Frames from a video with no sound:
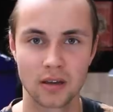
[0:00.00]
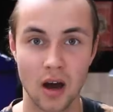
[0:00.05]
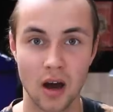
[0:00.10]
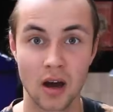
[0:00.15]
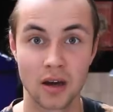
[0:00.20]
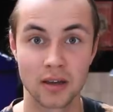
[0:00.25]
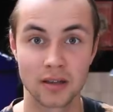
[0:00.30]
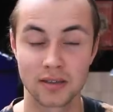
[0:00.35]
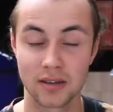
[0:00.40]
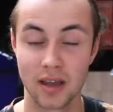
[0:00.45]

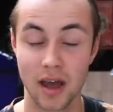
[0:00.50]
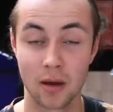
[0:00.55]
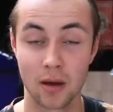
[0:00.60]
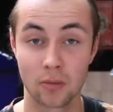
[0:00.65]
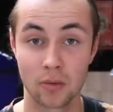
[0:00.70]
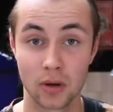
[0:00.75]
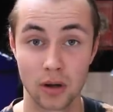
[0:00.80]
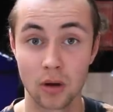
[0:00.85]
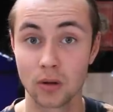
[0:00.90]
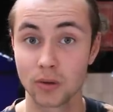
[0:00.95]
guys that
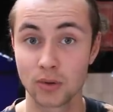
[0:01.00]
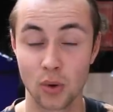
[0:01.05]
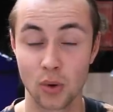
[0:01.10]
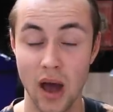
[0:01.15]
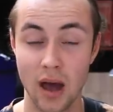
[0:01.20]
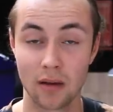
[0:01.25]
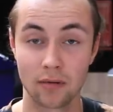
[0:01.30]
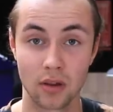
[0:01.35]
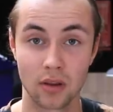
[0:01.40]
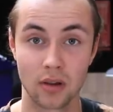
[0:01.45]
we also
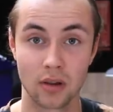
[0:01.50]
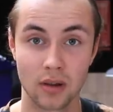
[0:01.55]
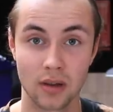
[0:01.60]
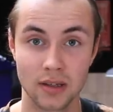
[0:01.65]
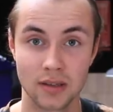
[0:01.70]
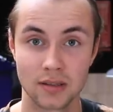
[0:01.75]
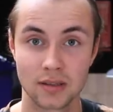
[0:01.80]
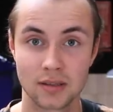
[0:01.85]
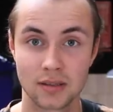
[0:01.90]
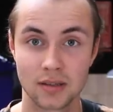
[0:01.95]
have on the
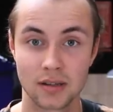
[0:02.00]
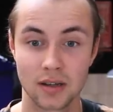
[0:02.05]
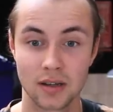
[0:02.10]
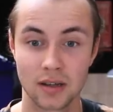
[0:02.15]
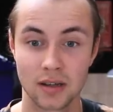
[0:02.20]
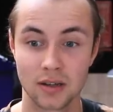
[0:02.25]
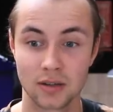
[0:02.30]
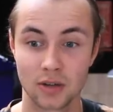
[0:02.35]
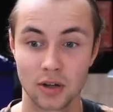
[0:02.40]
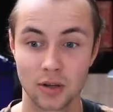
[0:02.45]
list
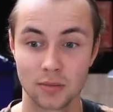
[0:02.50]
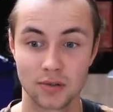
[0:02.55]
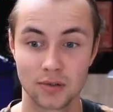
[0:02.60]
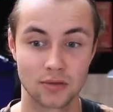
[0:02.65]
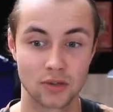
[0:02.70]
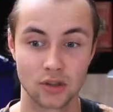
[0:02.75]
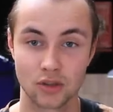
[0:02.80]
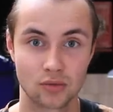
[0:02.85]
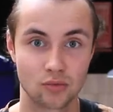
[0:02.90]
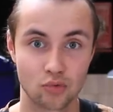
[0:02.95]
in terms
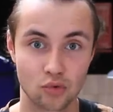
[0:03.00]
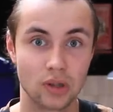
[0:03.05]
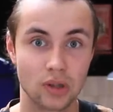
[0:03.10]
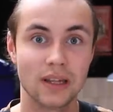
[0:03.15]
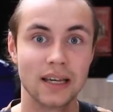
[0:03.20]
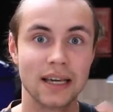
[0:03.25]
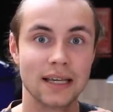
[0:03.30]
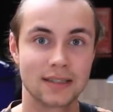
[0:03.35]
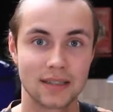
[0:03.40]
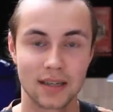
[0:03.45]
of just
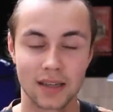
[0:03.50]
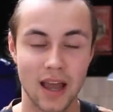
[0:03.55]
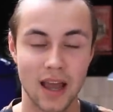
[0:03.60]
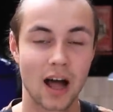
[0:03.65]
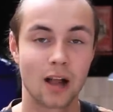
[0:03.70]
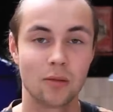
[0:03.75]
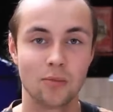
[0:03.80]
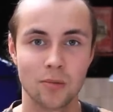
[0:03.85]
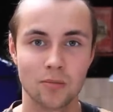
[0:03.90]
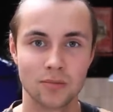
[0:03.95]
releasing
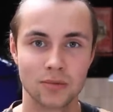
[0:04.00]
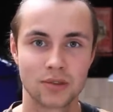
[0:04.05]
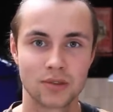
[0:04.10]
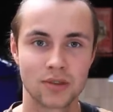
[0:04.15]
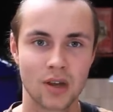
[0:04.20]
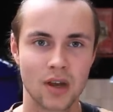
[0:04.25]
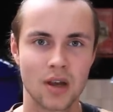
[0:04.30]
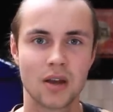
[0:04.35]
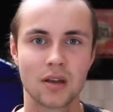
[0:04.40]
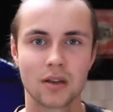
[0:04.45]
albums.